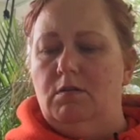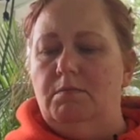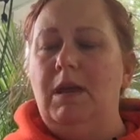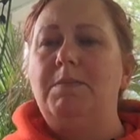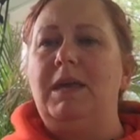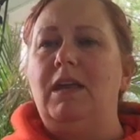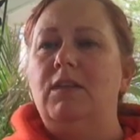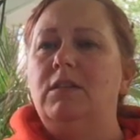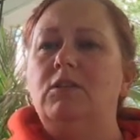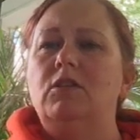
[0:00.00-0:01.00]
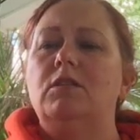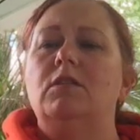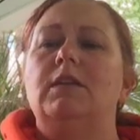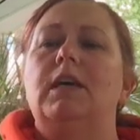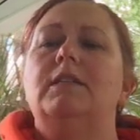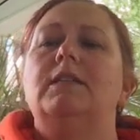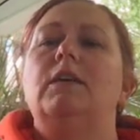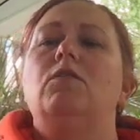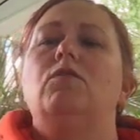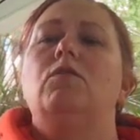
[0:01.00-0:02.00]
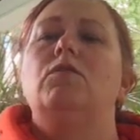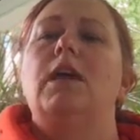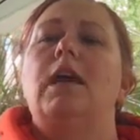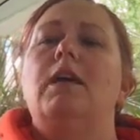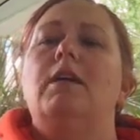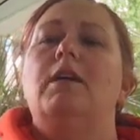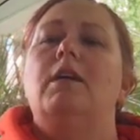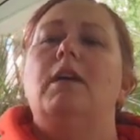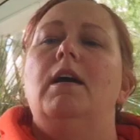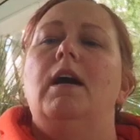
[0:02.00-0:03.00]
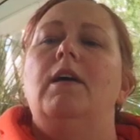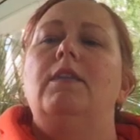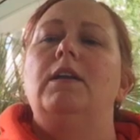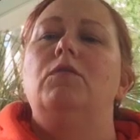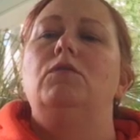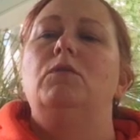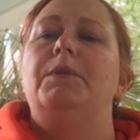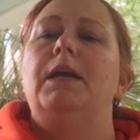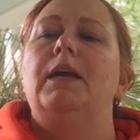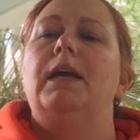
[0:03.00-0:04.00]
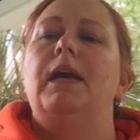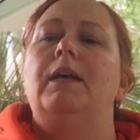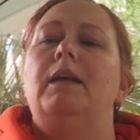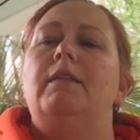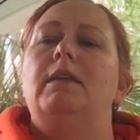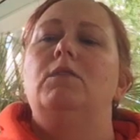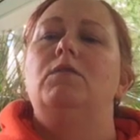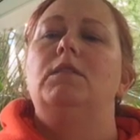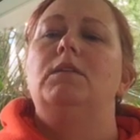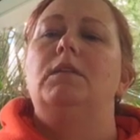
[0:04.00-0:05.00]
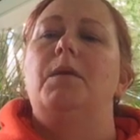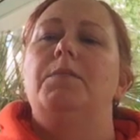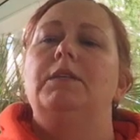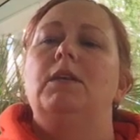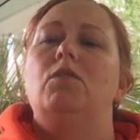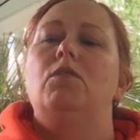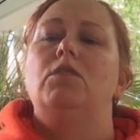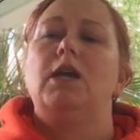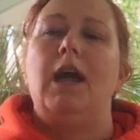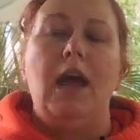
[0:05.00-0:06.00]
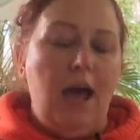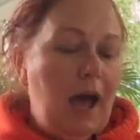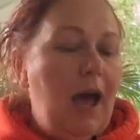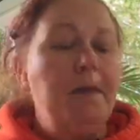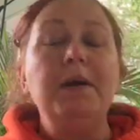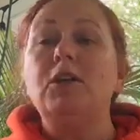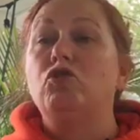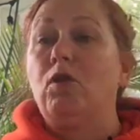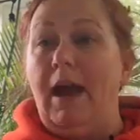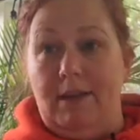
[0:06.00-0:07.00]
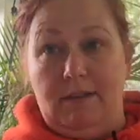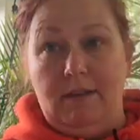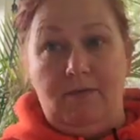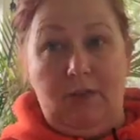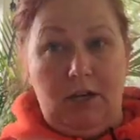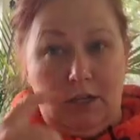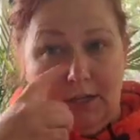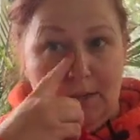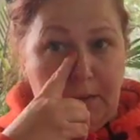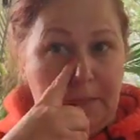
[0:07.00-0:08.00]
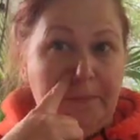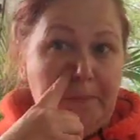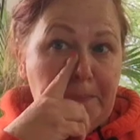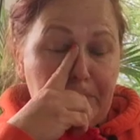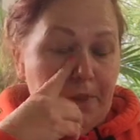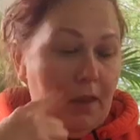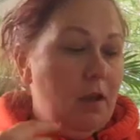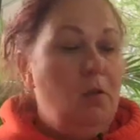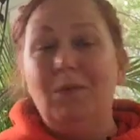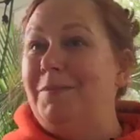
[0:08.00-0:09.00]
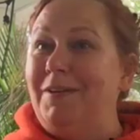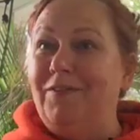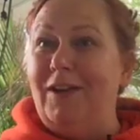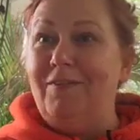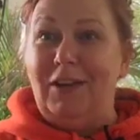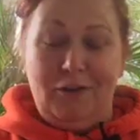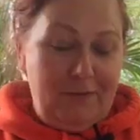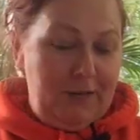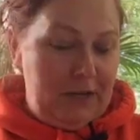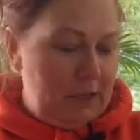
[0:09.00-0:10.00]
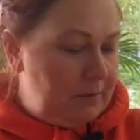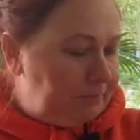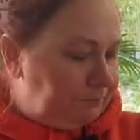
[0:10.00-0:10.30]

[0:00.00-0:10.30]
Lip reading: Maybe. This just looks like a single crochet. And then you loop it again and then do a couple single crochet. I might try to finish this one. Wouldn't it be fun if I could finish it?